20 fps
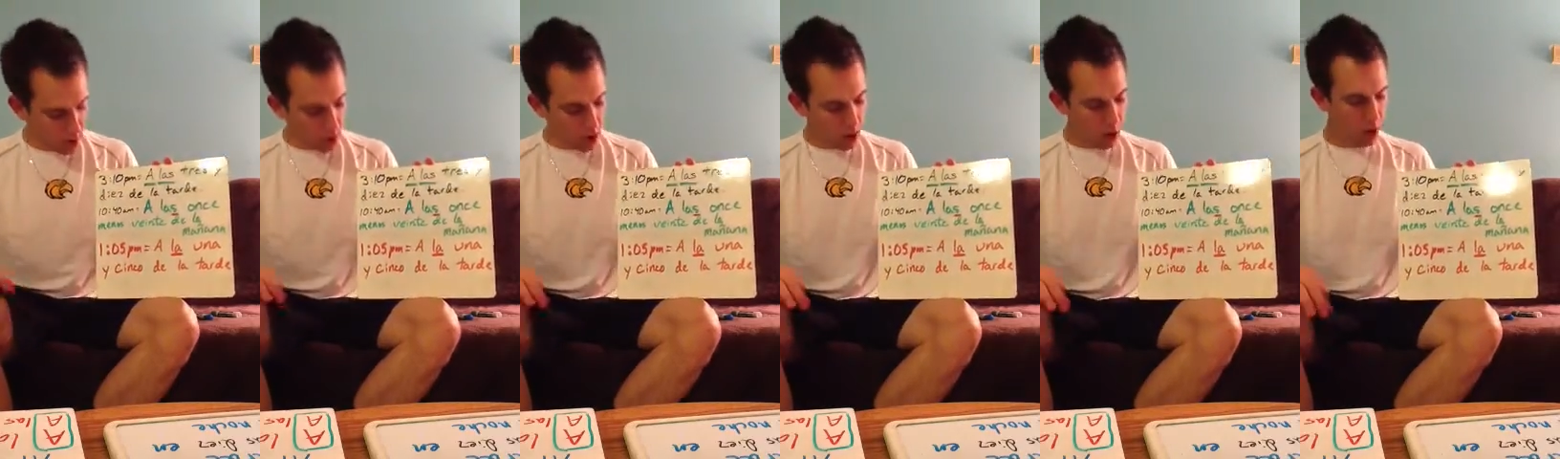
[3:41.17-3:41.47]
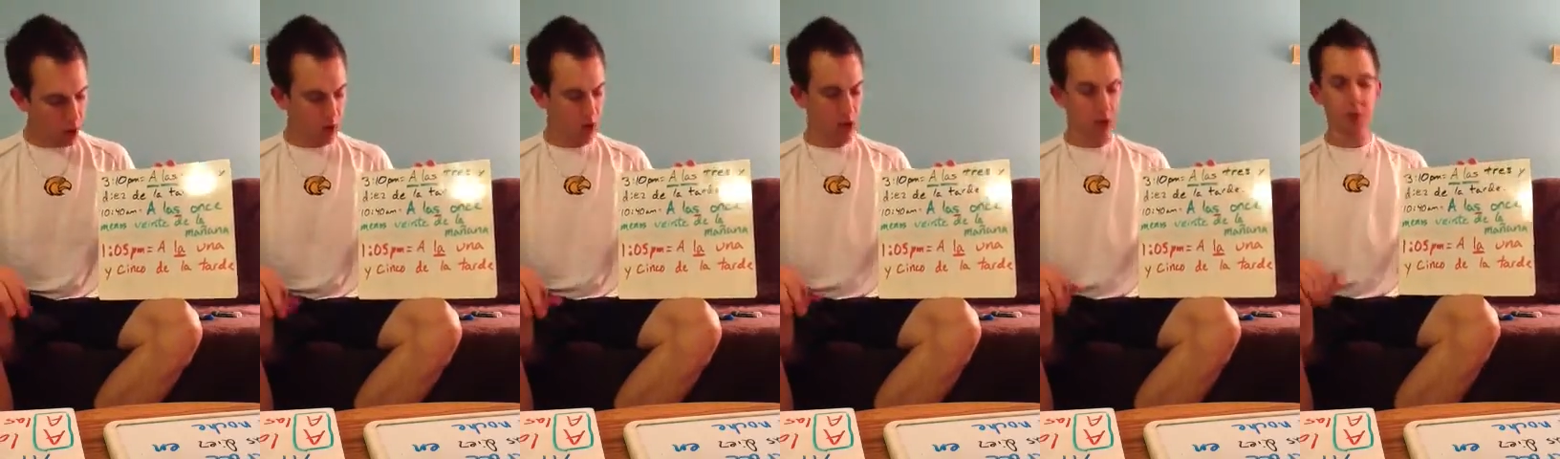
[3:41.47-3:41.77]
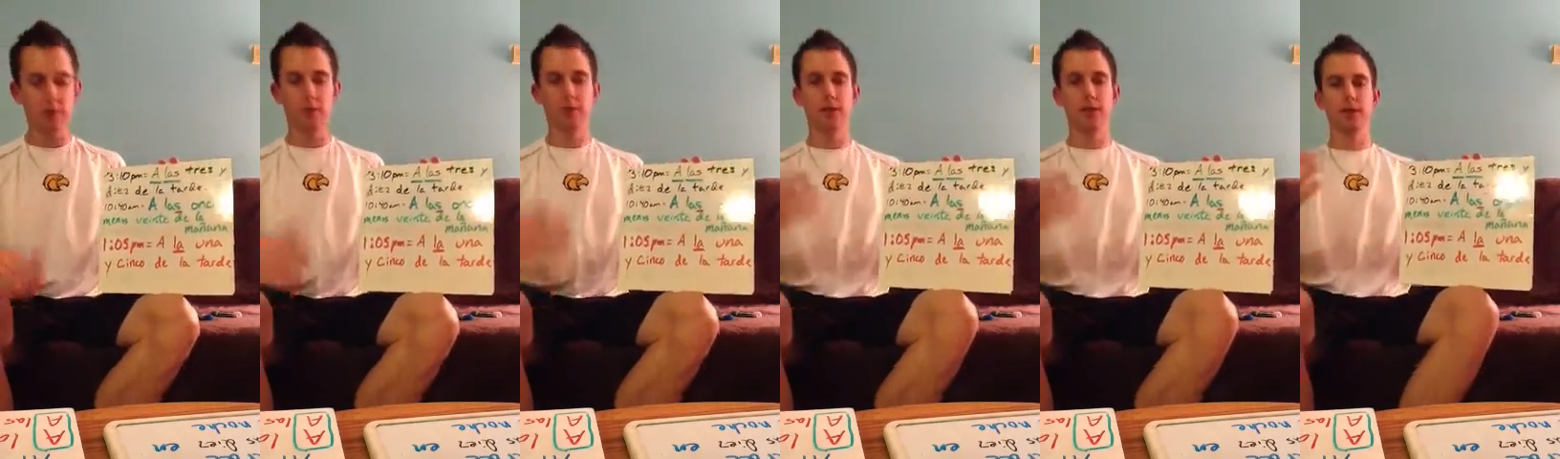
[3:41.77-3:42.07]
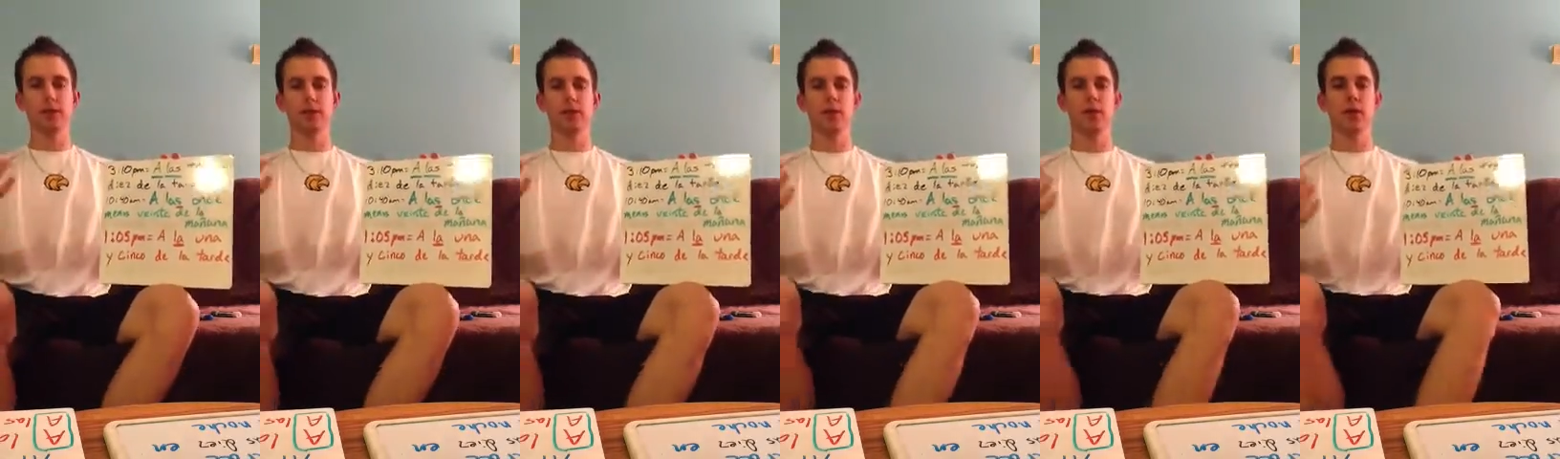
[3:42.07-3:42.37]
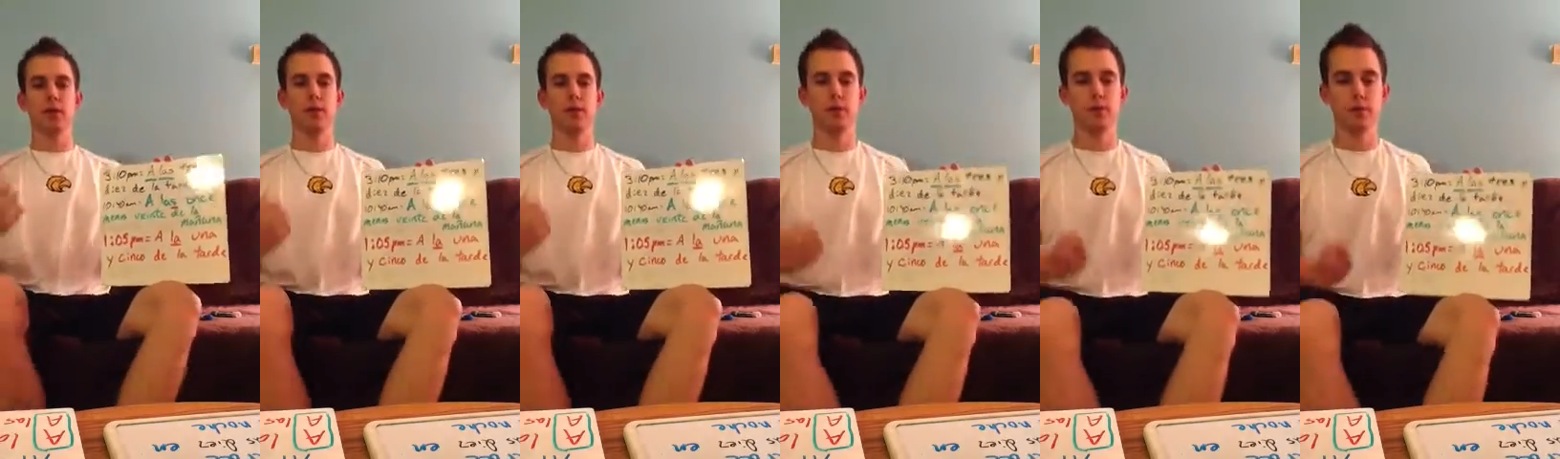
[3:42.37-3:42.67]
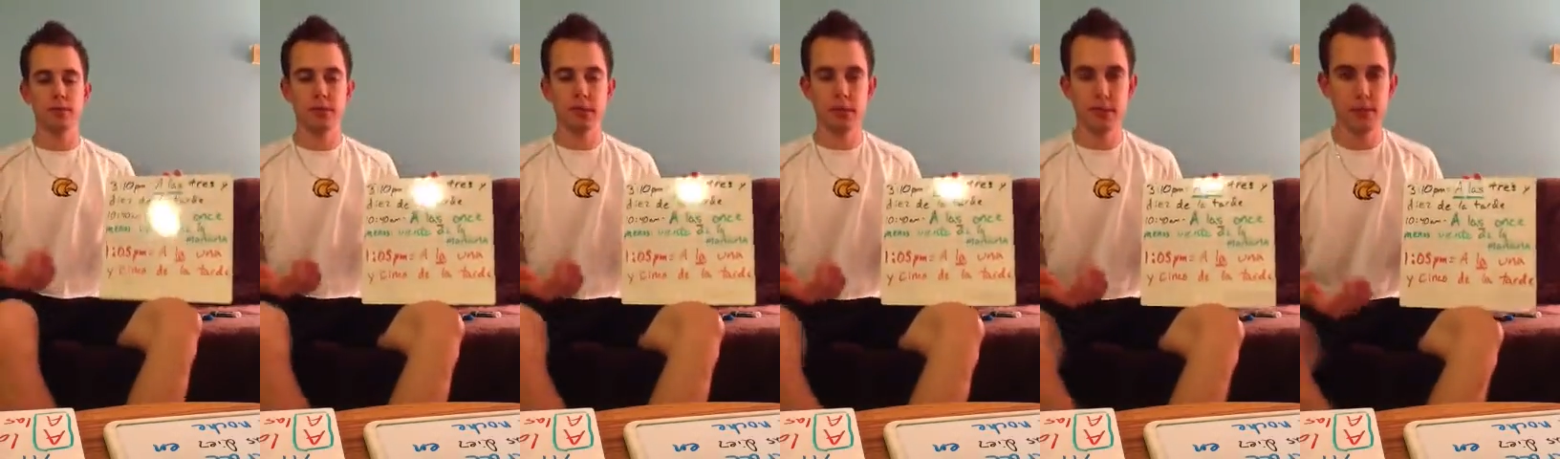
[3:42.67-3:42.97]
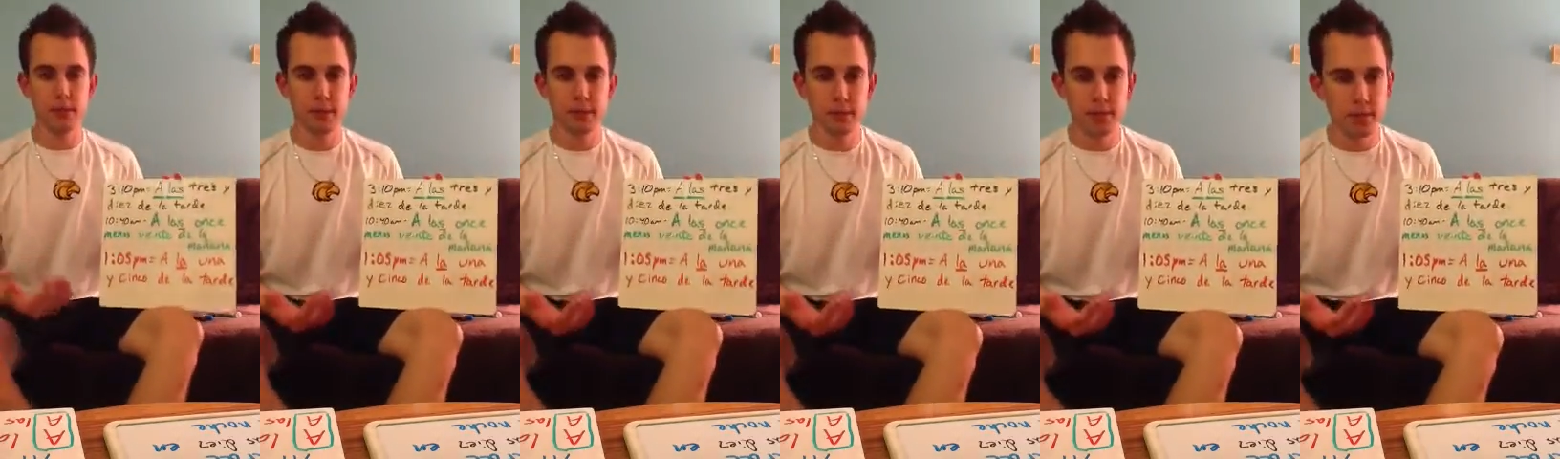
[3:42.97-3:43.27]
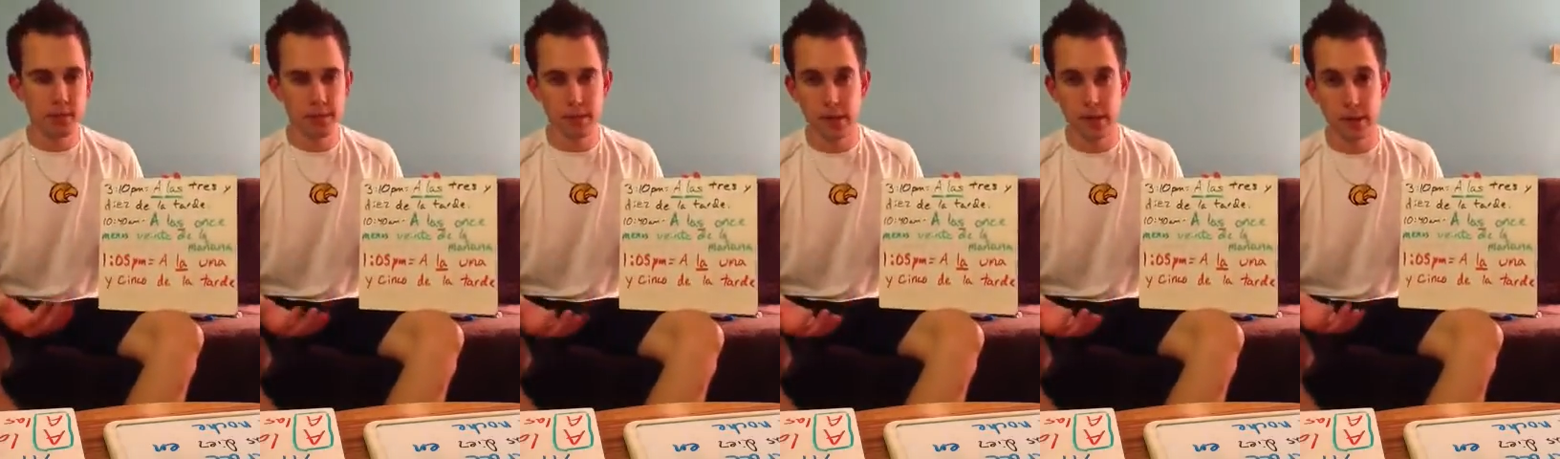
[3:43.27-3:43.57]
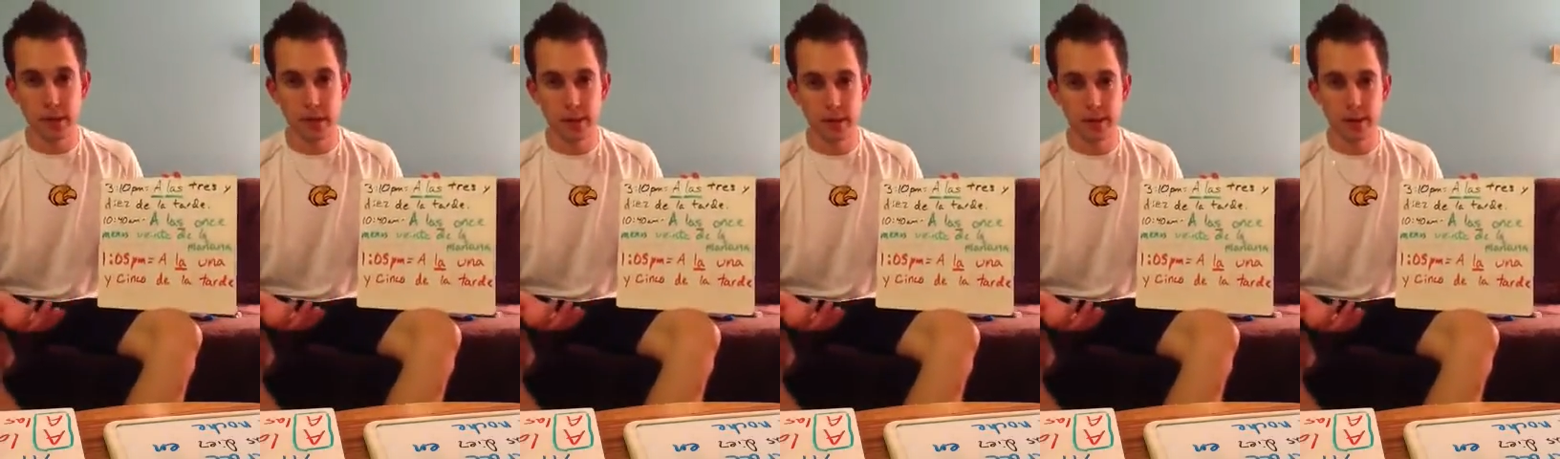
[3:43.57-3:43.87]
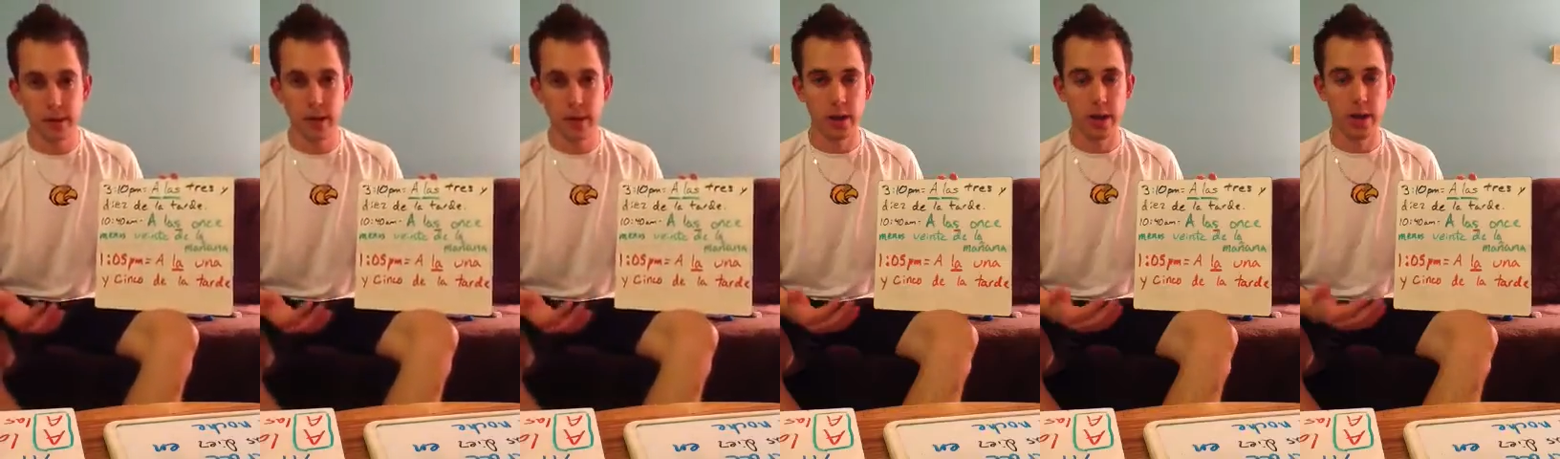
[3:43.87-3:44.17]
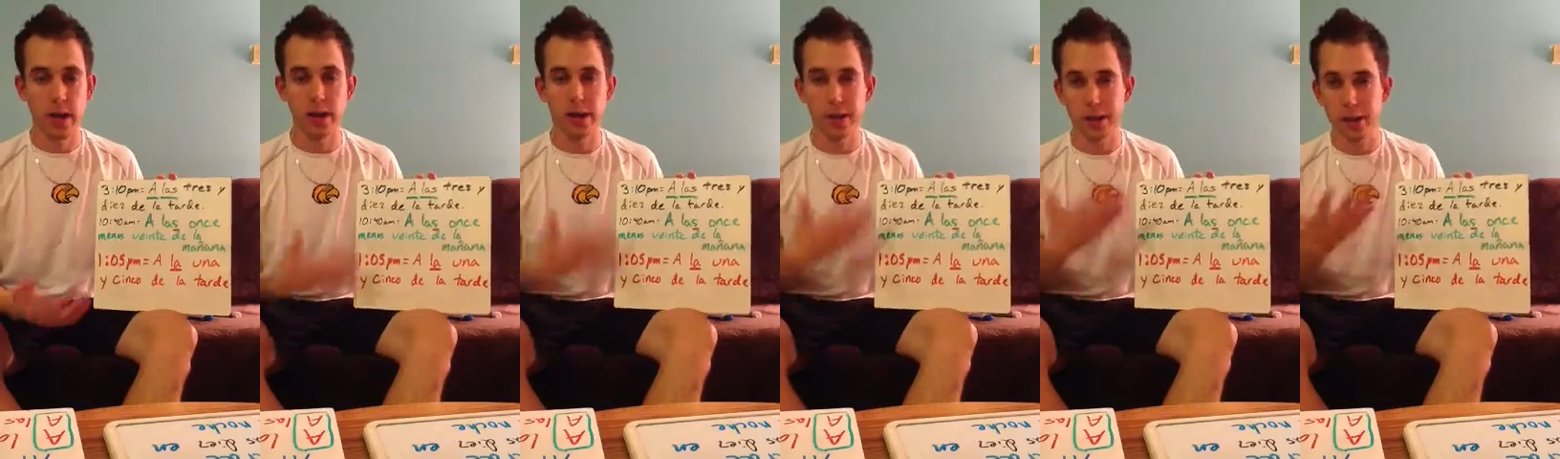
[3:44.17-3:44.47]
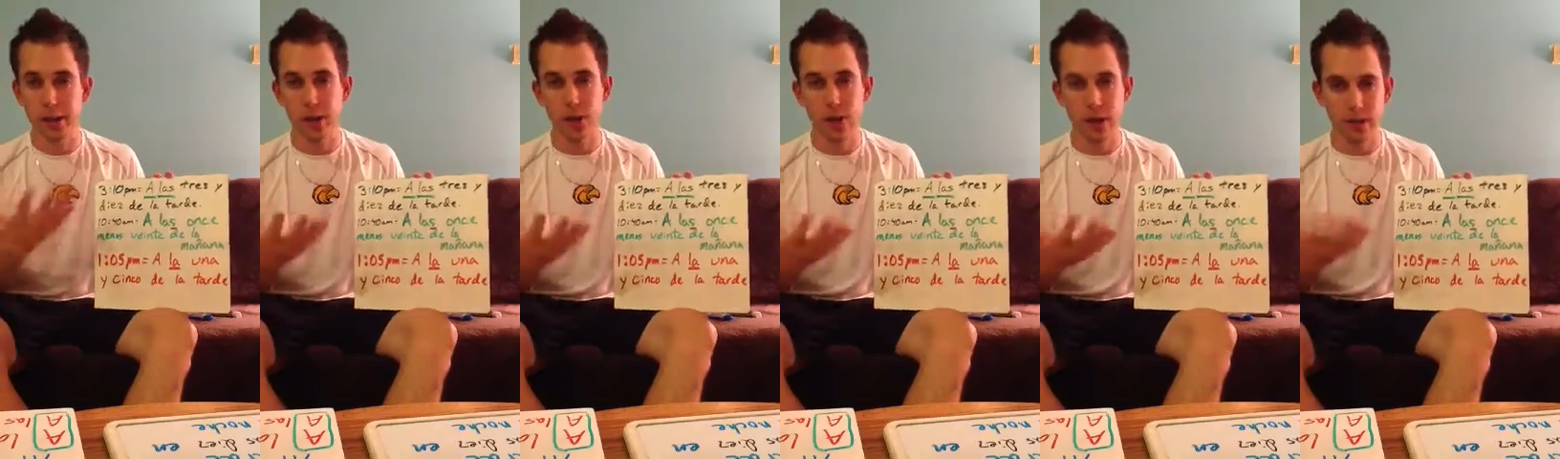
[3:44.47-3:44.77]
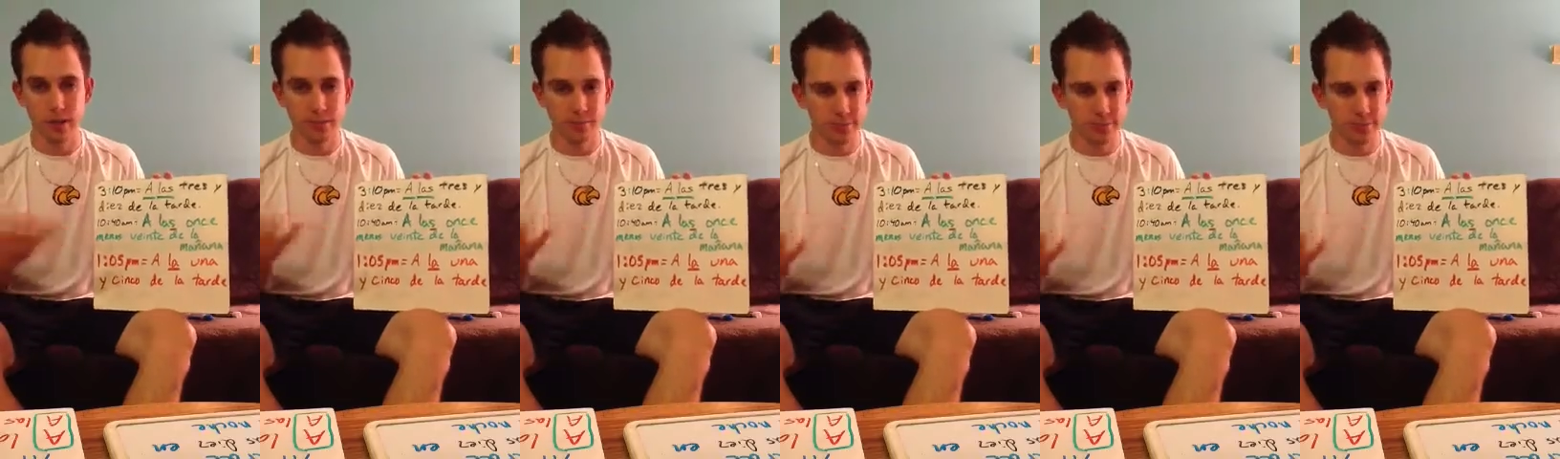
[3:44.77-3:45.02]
Now I have to ask you, hey, what time is second hour start at? ¿A qué hora?